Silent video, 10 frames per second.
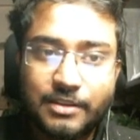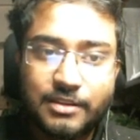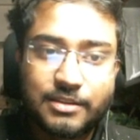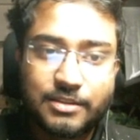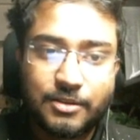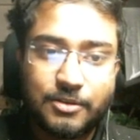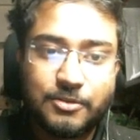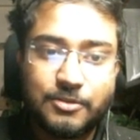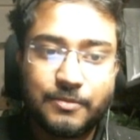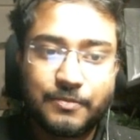
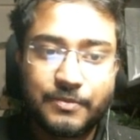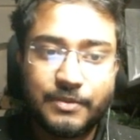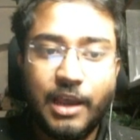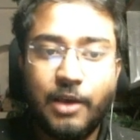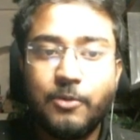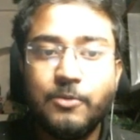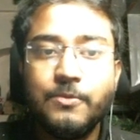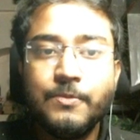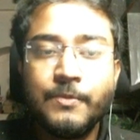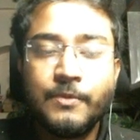So now
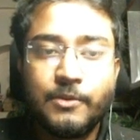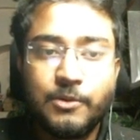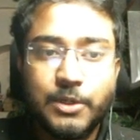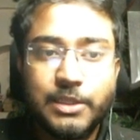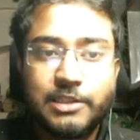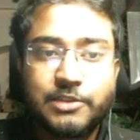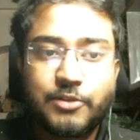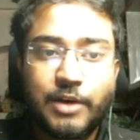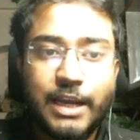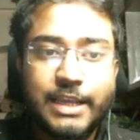we'll
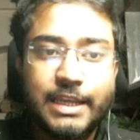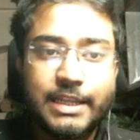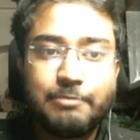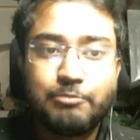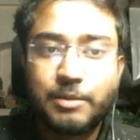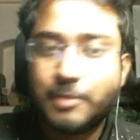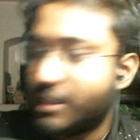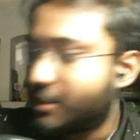try and implement.